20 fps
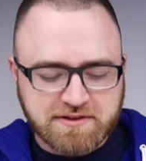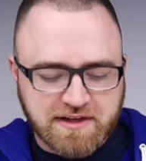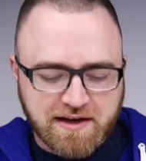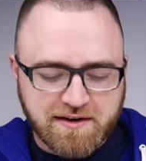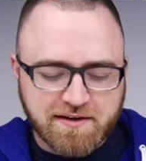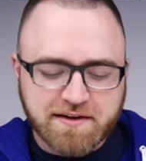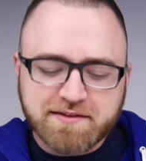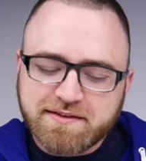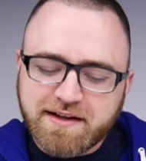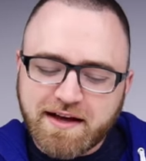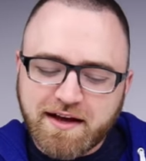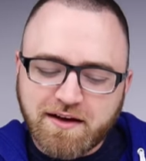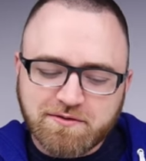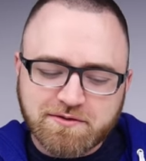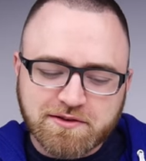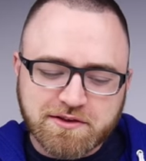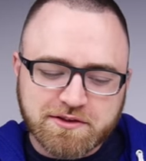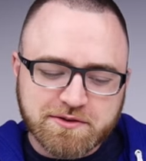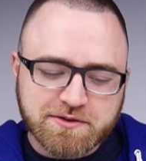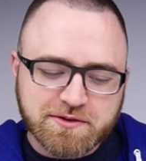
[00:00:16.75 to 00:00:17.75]
Settle it
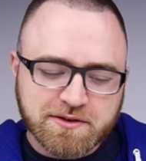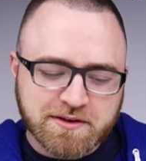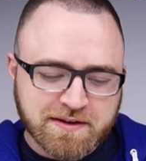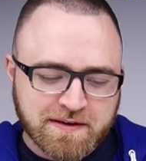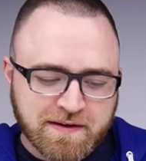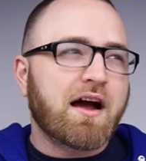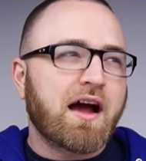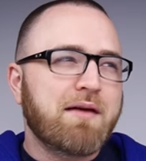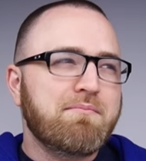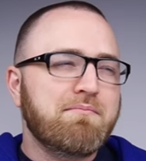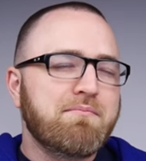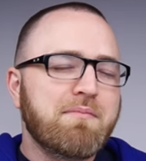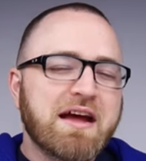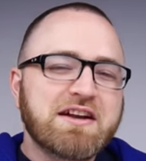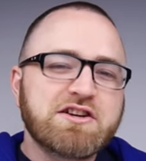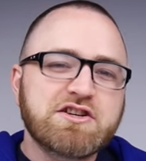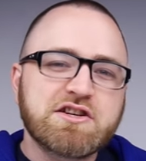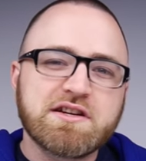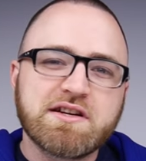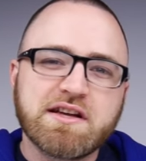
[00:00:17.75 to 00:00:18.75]
down, Lou. I
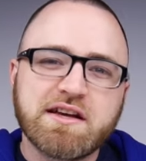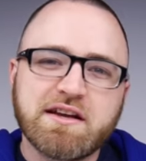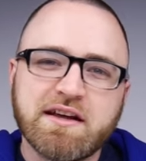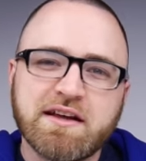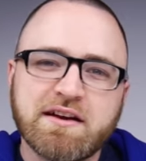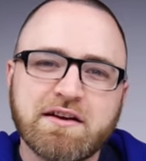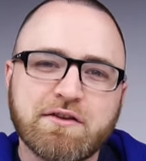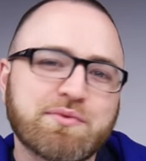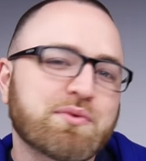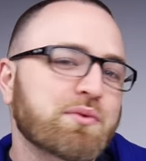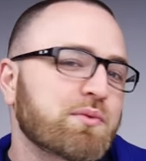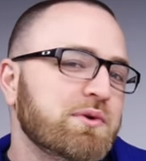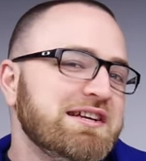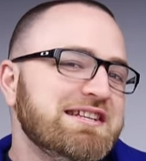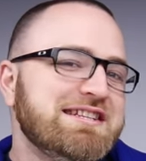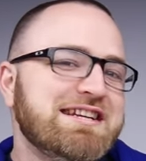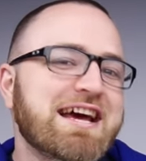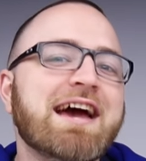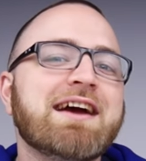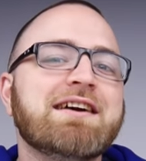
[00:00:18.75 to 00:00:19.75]
mentioned it in a
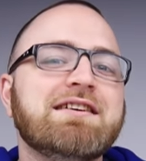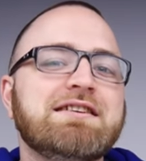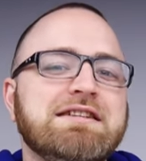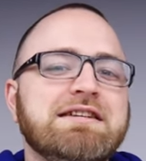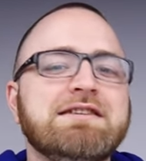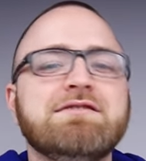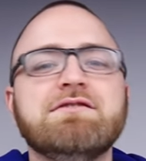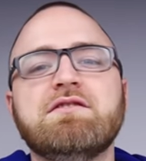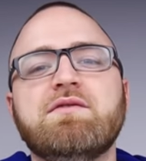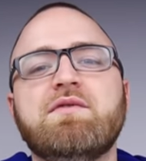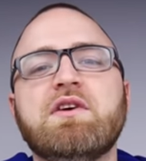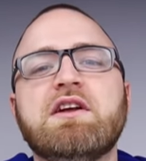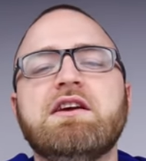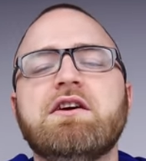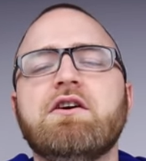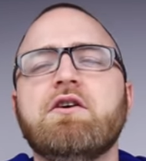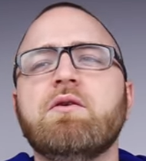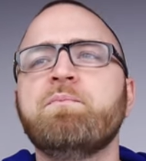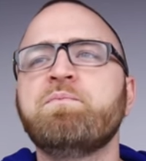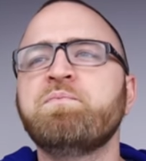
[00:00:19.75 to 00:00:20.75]
3 Tech Deals
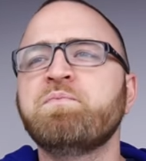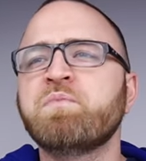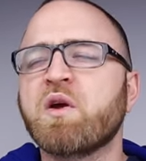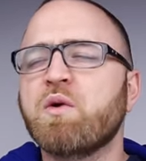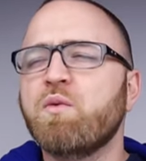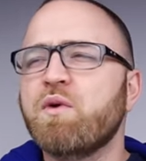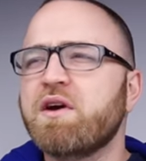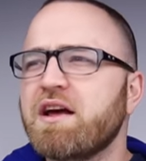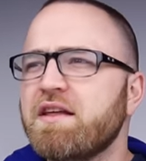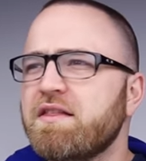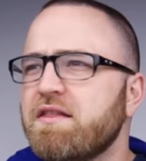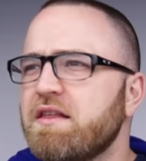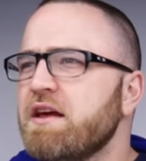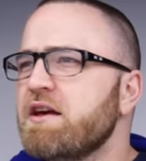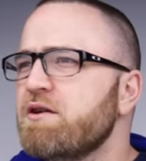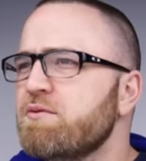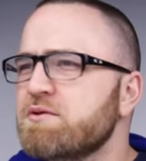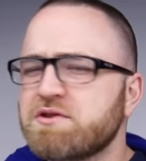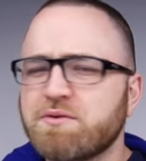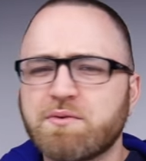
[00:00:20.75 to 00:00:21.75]
video when I
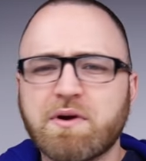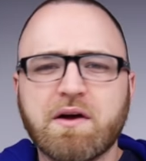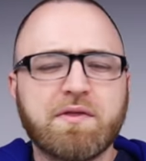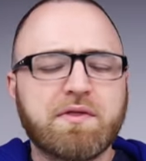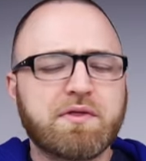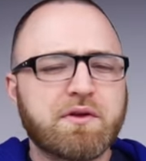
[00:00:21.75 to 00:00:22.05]
think it was around